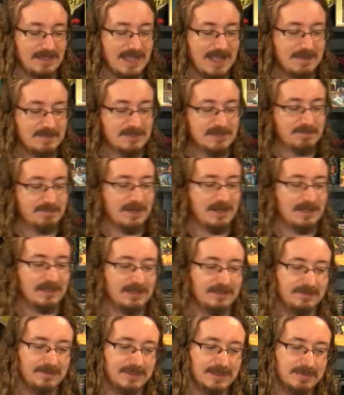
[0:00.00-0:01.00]
game is
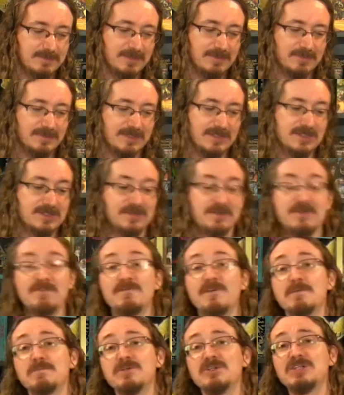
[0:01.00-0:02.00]
apparently going to be released on
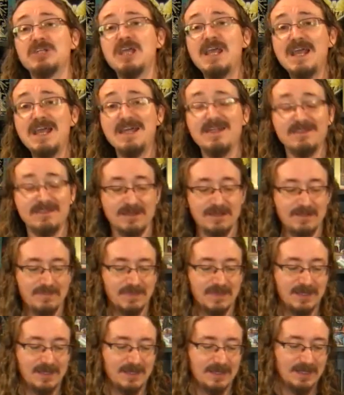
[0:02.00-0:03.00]
November tenth,
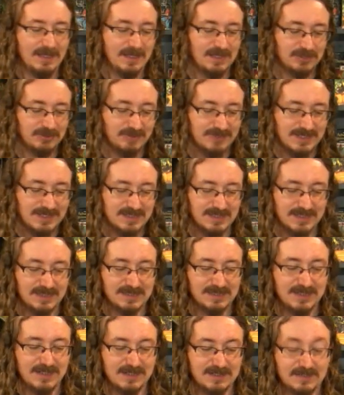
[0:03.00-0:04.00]
uh, twenty
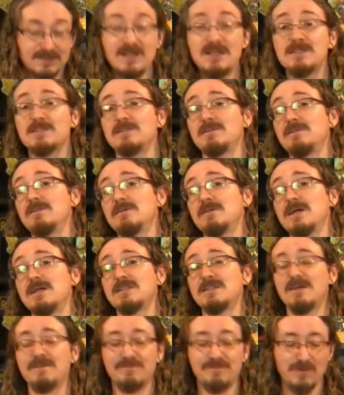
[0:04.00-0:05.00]
sixteen. So that's, you know,
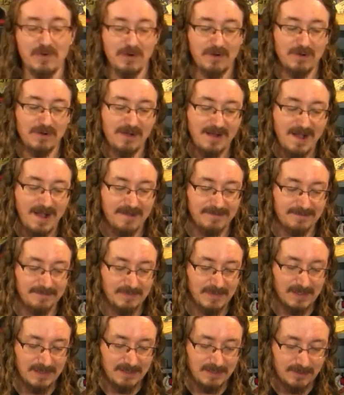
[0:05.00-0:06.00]
not that far off.
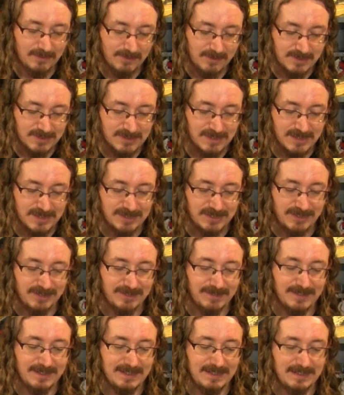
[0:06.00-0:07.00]
course, uh,
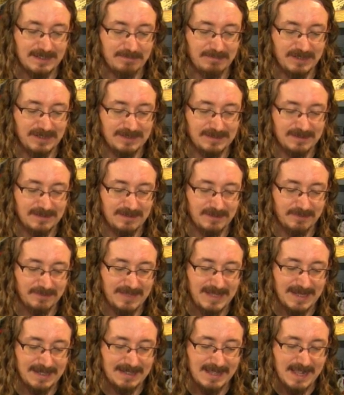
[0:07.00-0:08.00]
Tyranny, the big deal
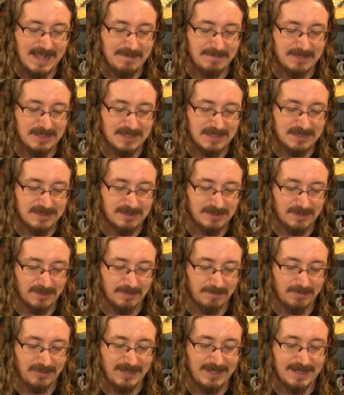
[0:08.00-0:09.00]
with that game is
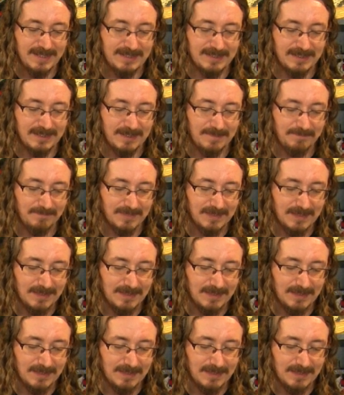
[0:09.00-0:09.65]
you're playing in a,